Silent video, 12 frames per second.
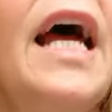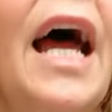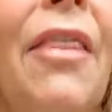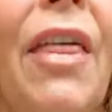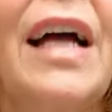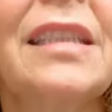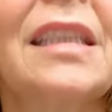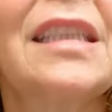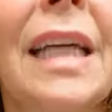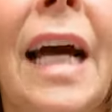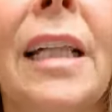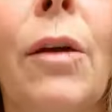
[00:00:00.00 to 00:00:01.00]
And that's
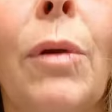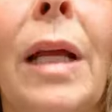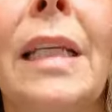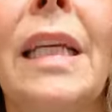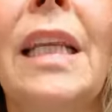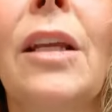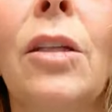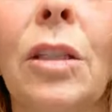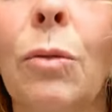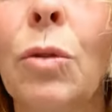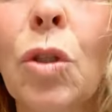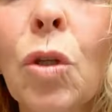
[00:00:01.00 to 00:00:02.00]
exactly what I needed because
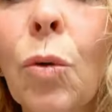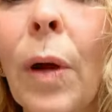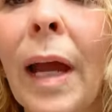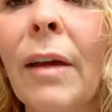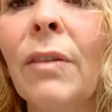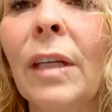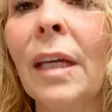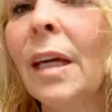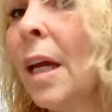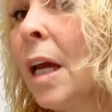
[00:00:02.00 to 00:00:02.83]
it was too heavy.